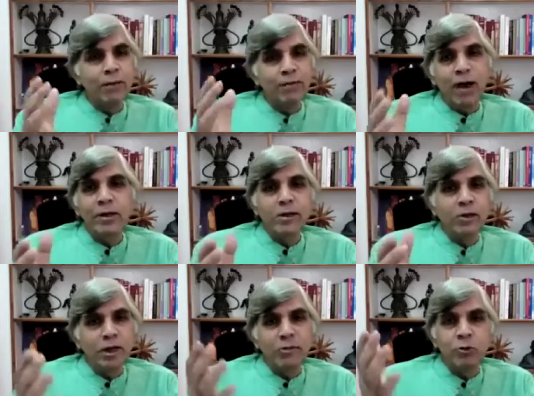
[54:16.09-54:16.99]
The
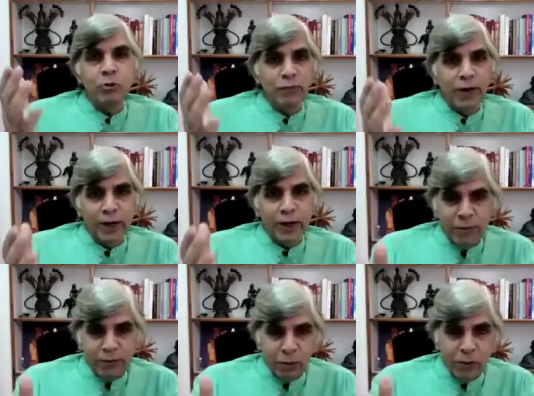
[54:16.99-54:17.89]
virus seems to affect
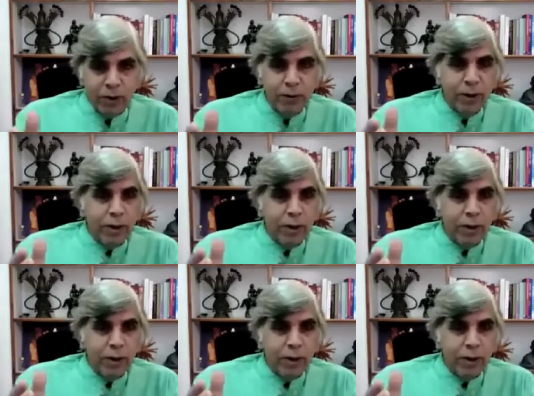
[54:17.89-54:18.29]
everyone.